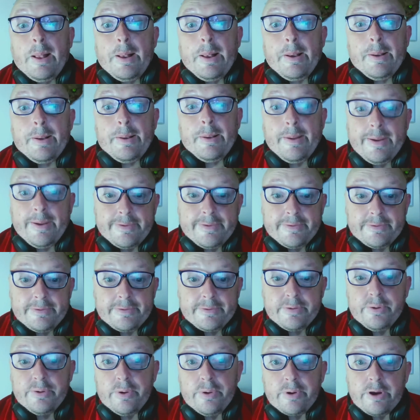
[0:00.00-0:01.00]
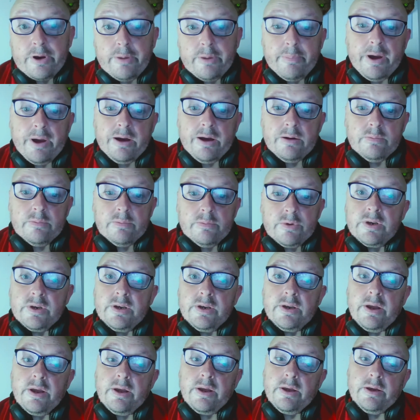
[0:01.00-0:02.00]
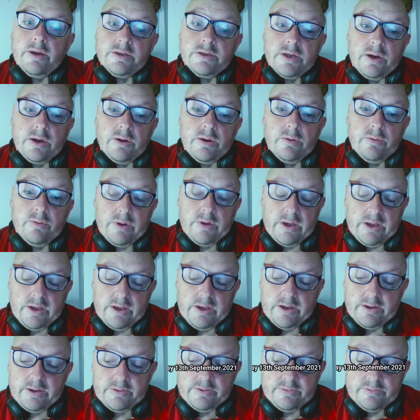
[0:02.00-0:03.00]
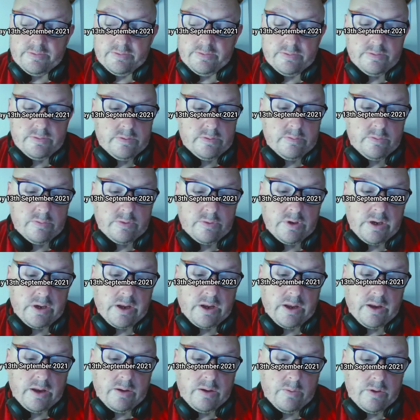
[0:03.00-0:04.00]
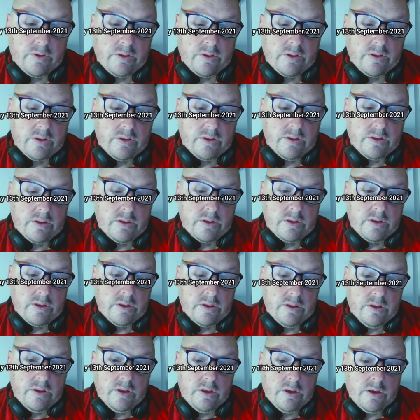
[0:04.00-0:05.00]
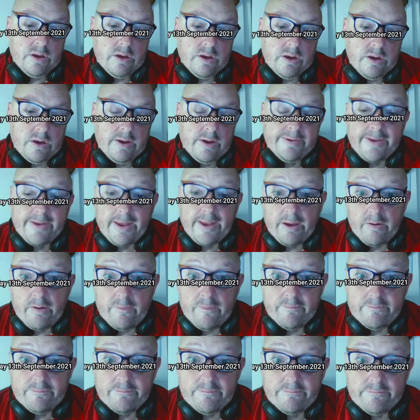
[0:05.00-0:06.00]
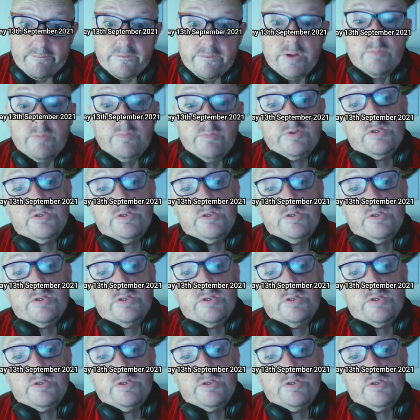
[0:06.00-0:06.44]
Let's talk about Monday, shall we? Monday was a day off, which is